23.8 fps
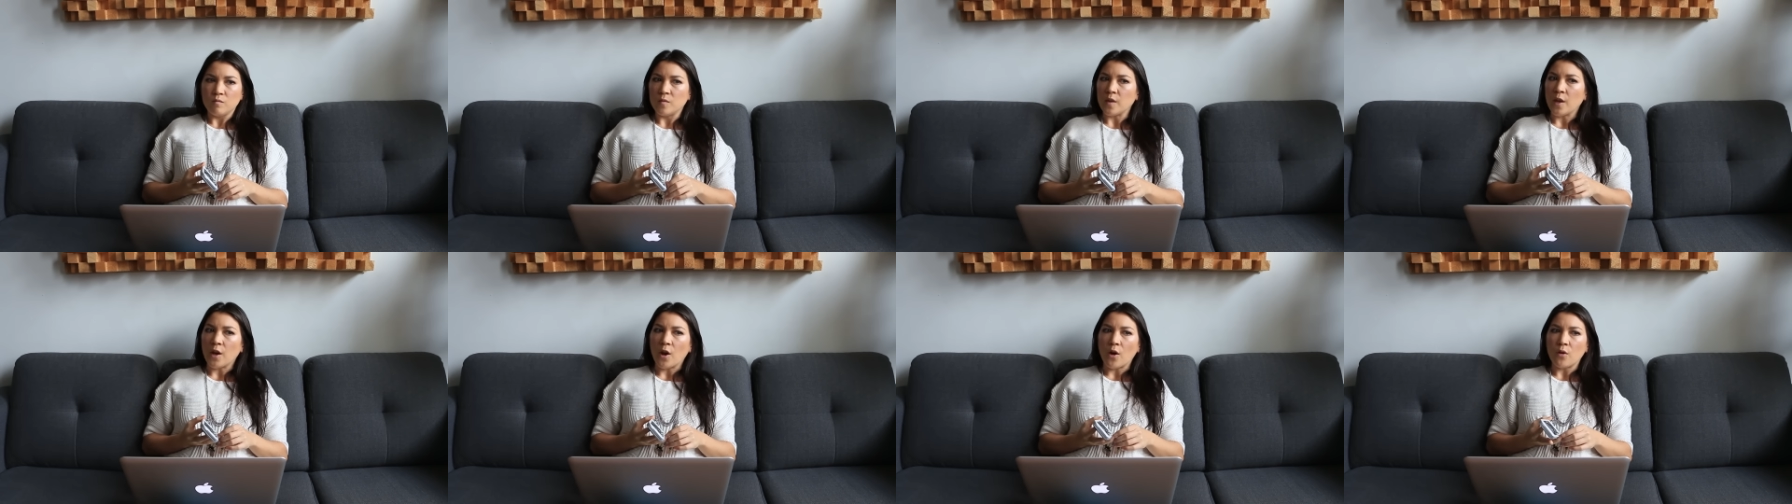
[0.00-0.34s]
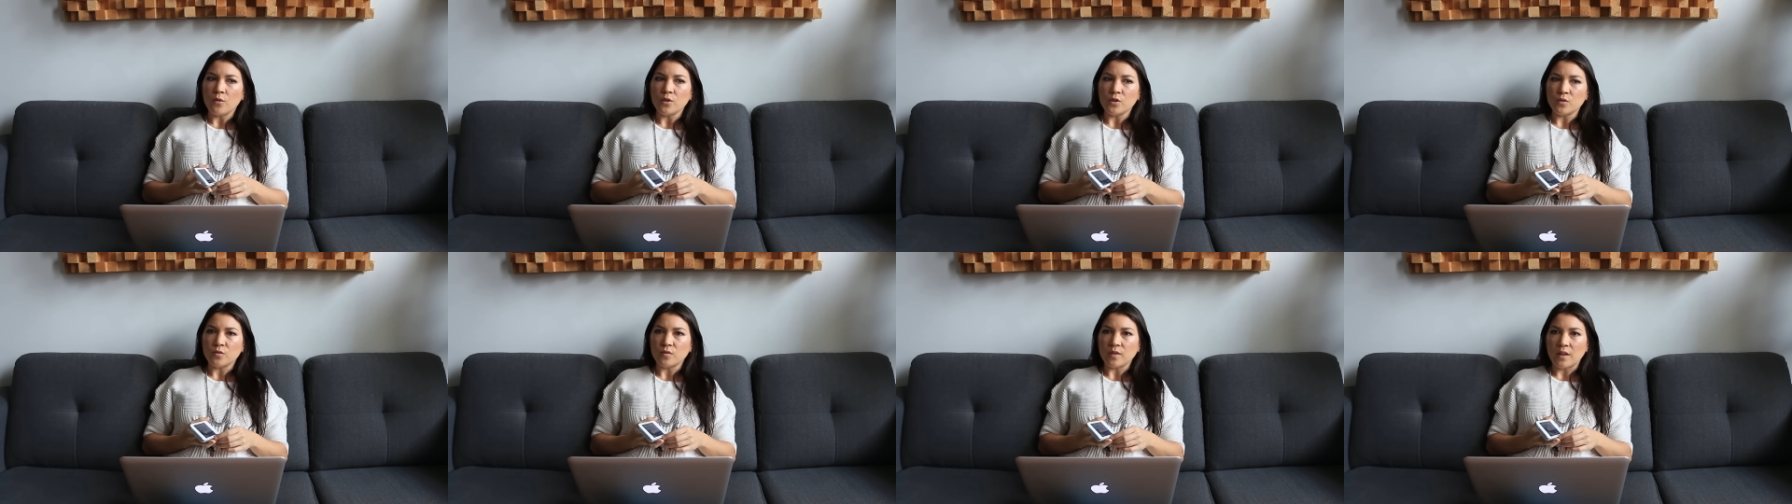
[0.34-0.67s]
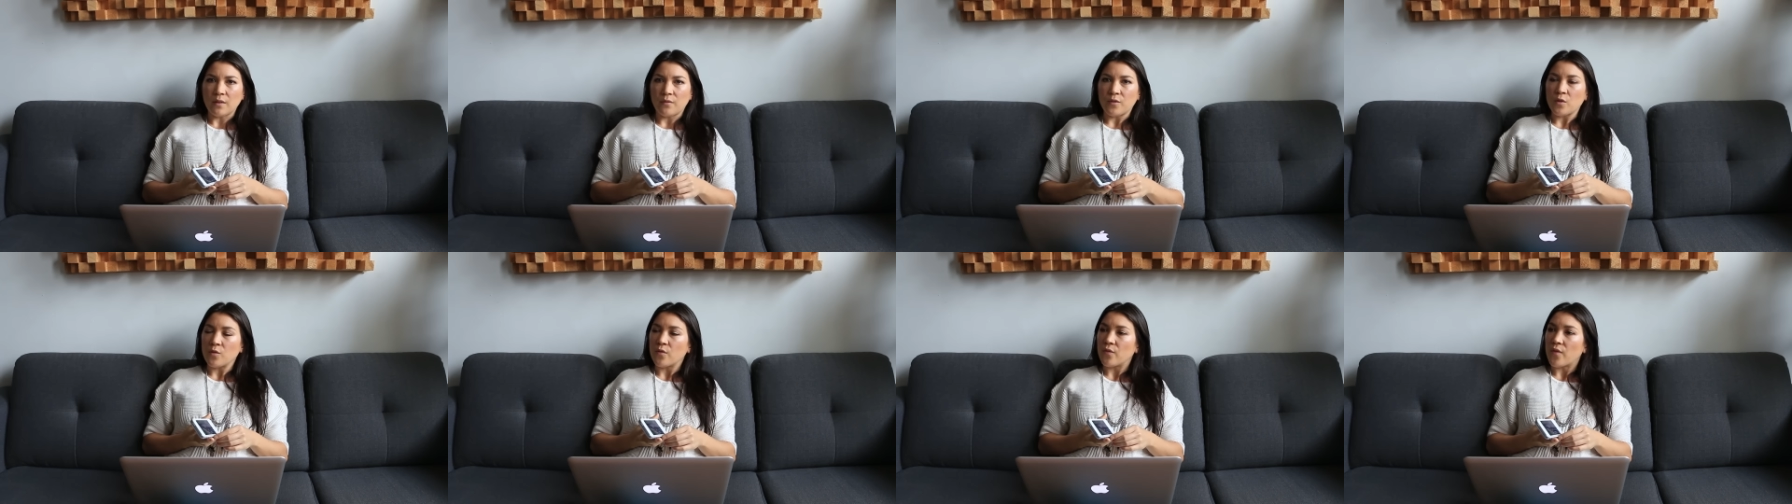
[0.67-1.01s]
you know,
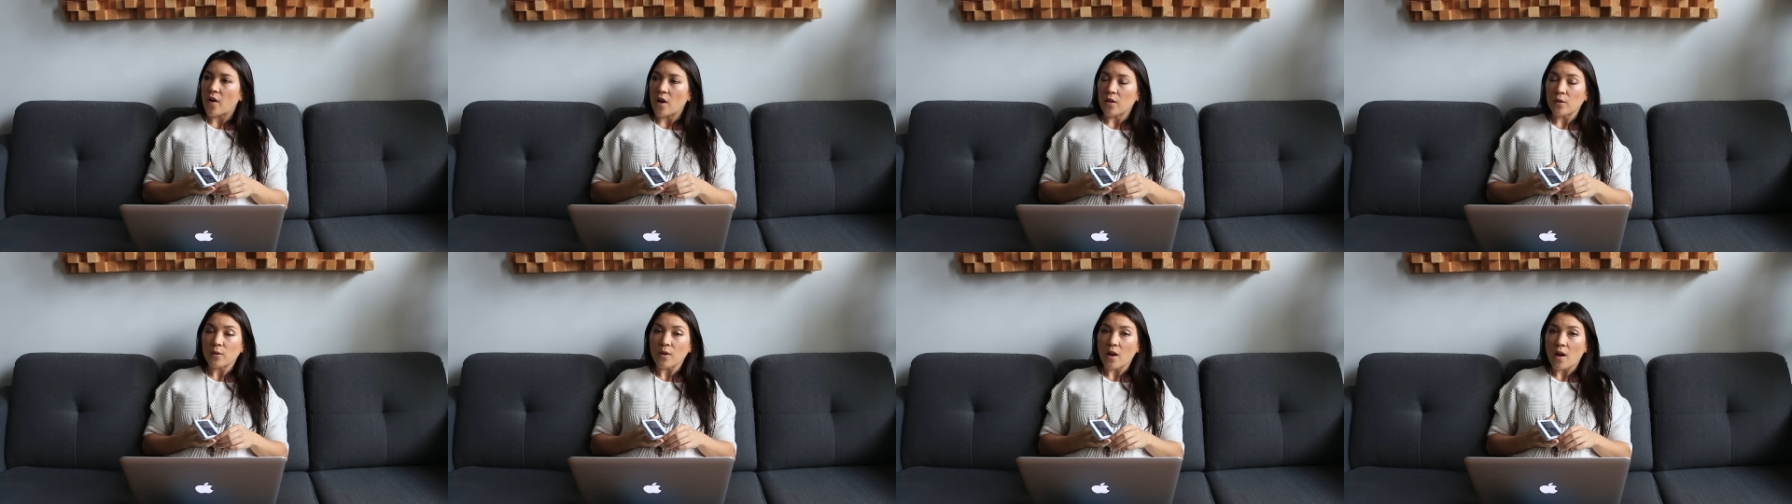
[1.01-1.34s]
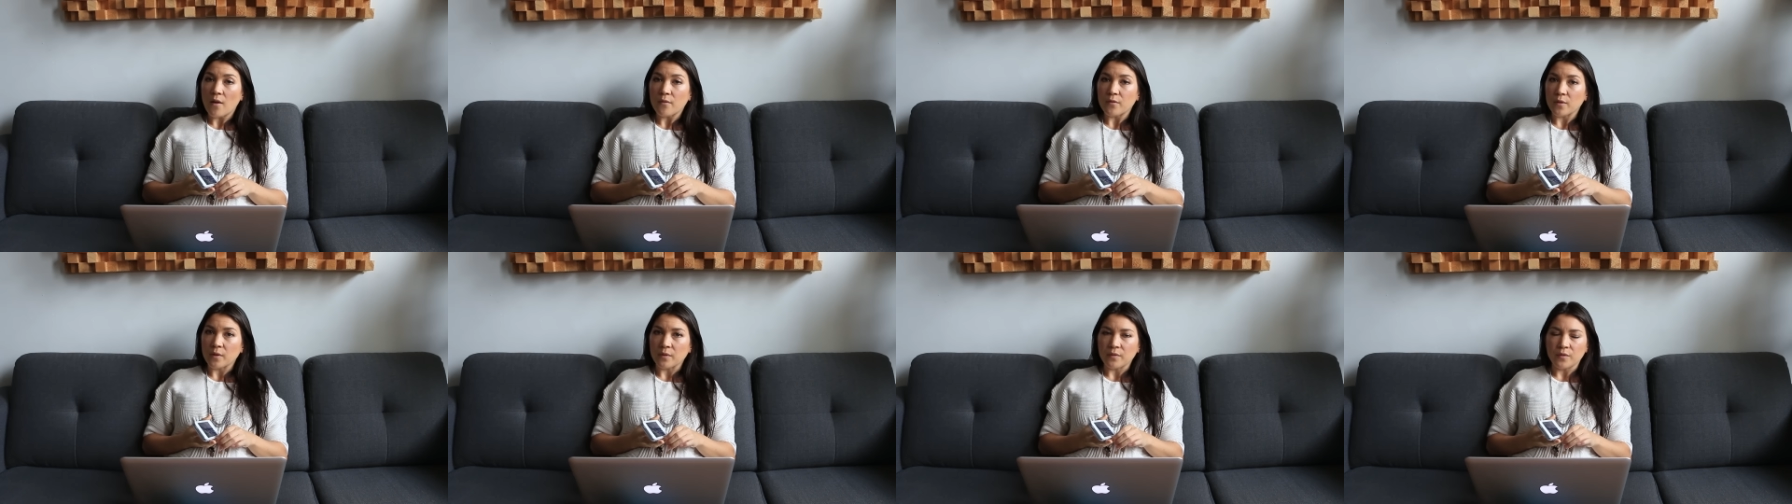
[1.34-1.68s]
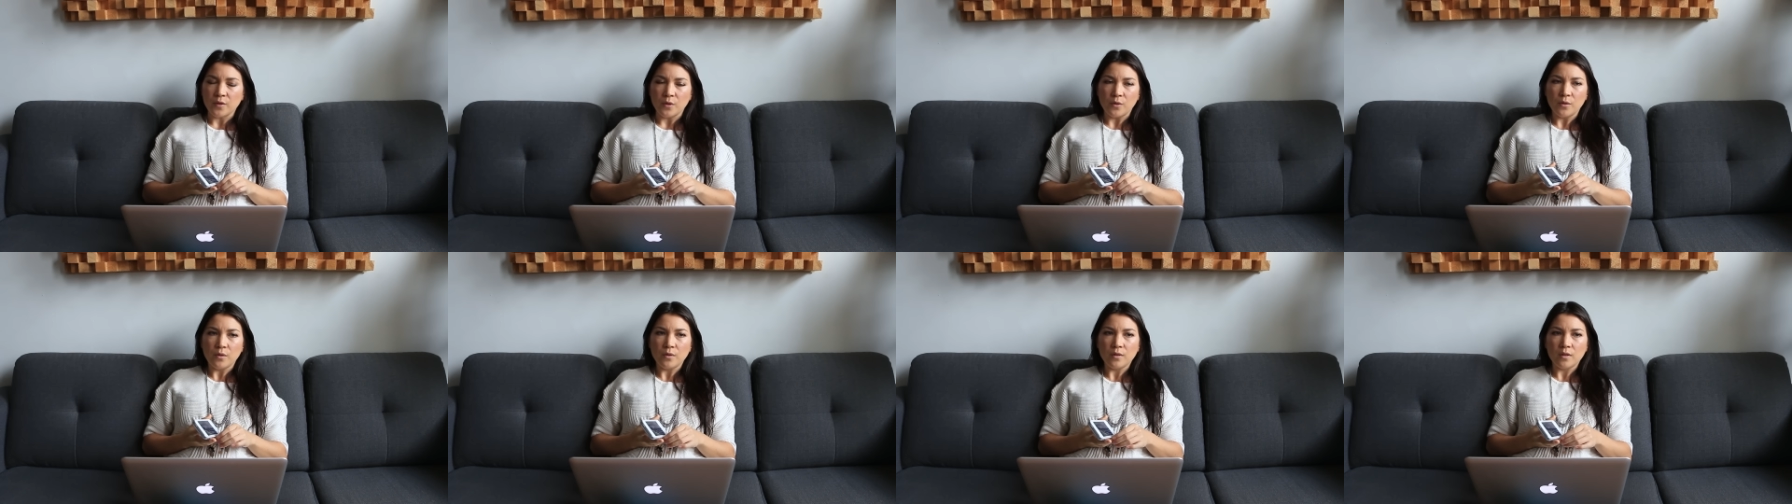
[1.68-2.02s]
if you followed Hot for
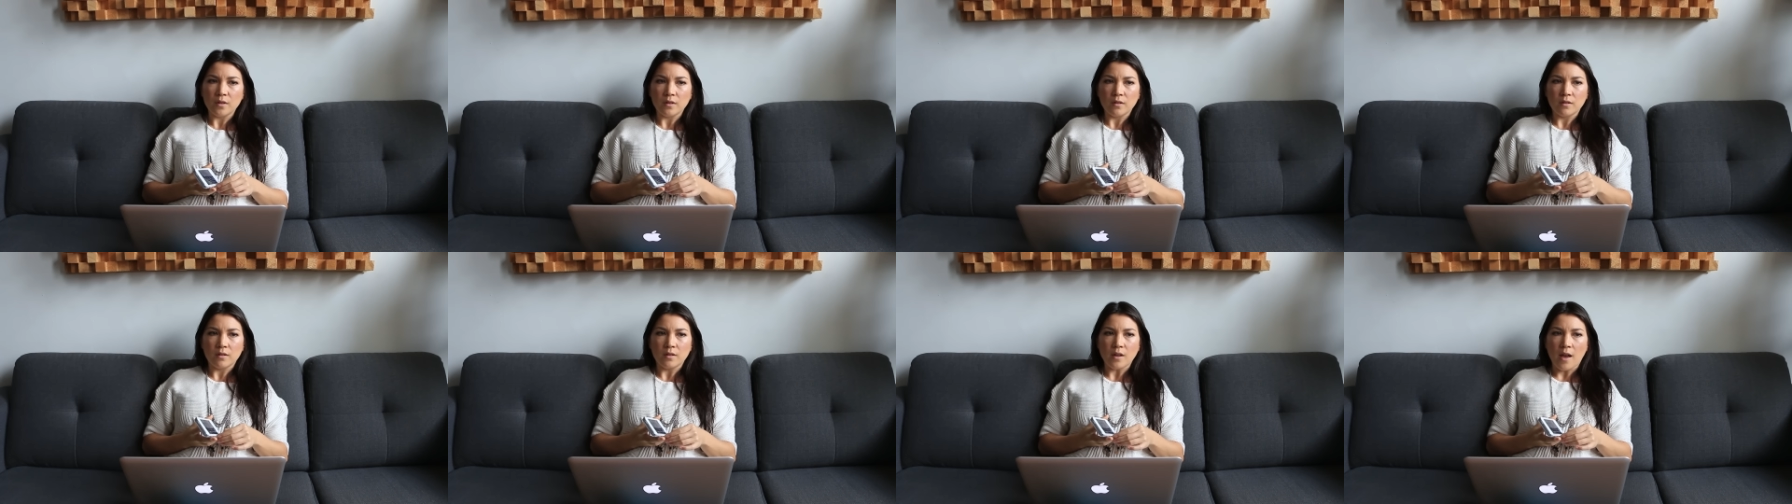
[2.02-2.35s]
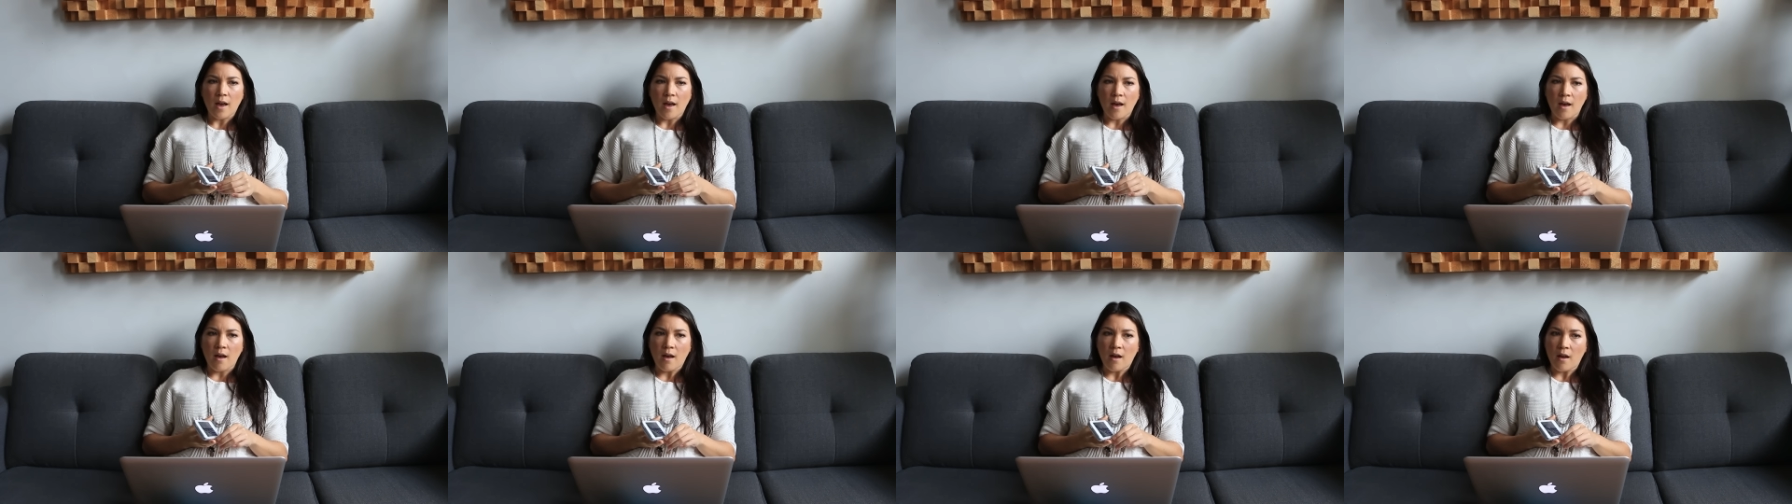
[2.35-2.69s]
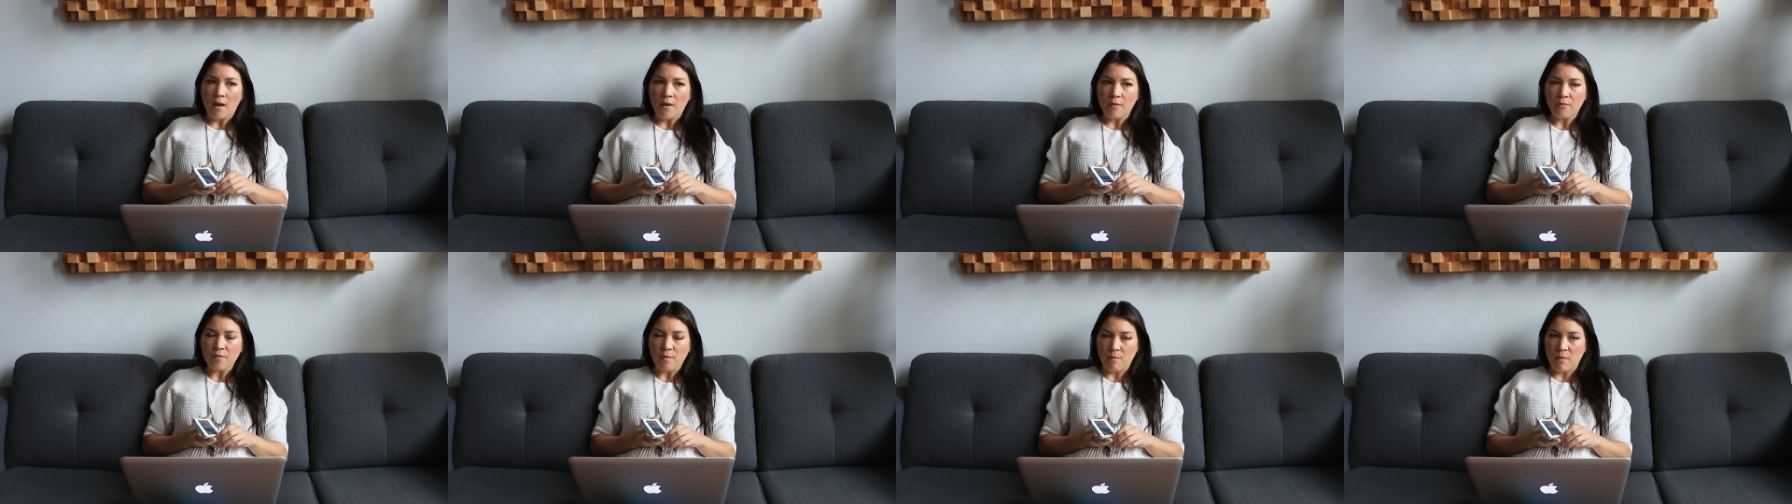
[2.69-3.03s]
Food
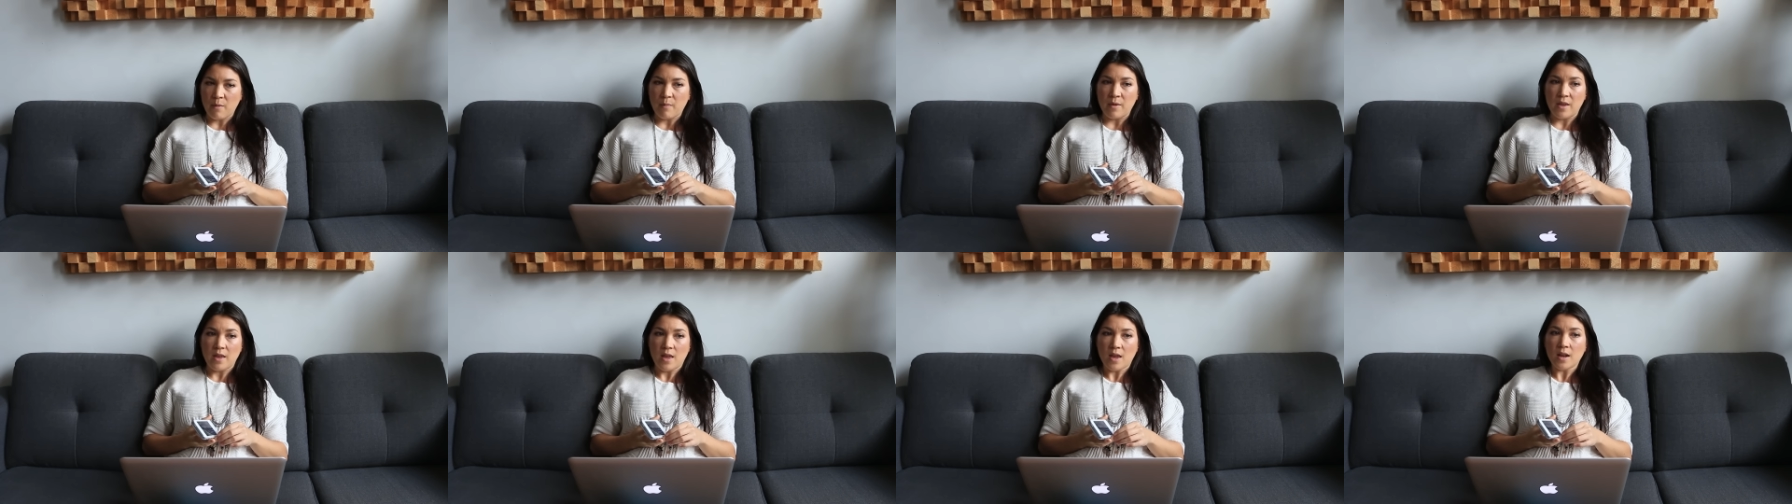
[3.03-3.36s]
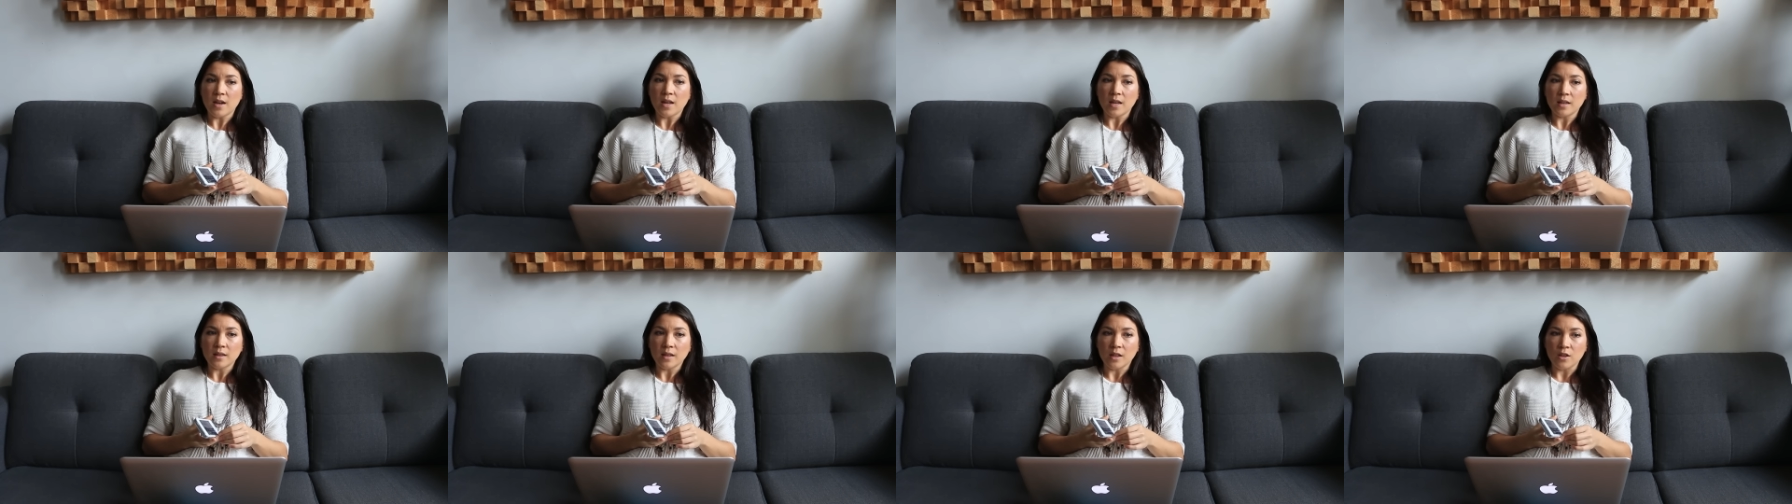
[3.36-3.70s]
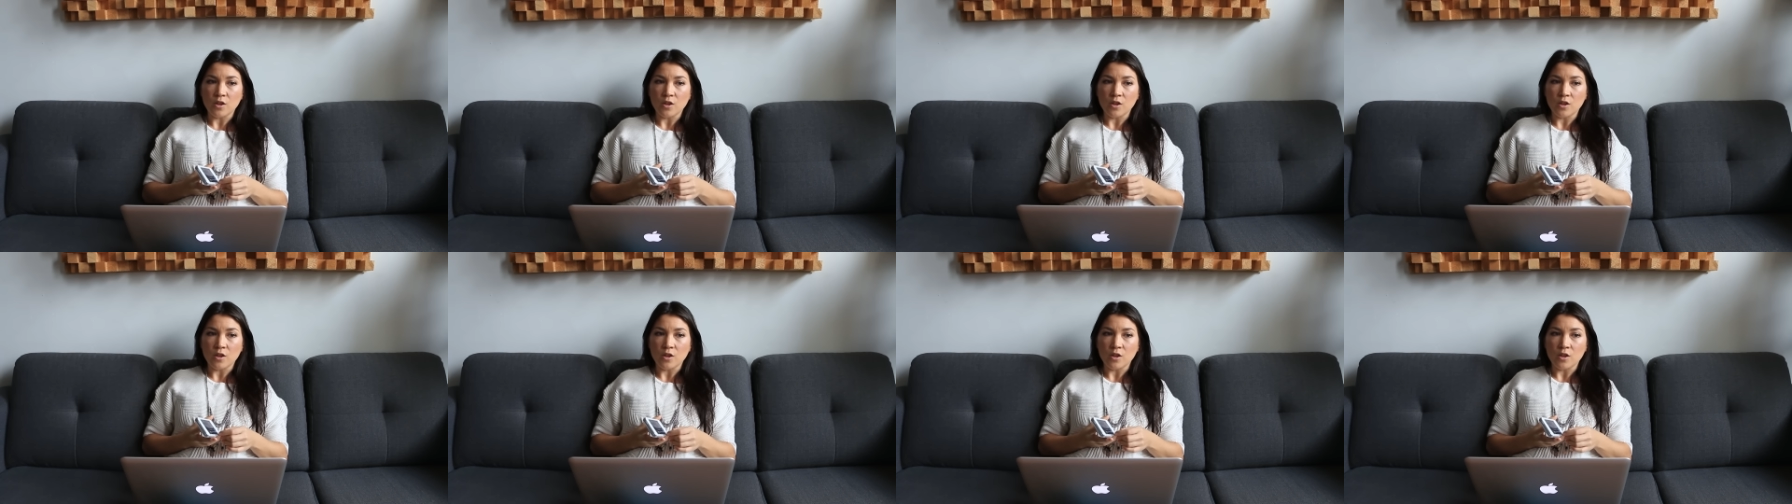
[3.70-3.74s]
from the beginning,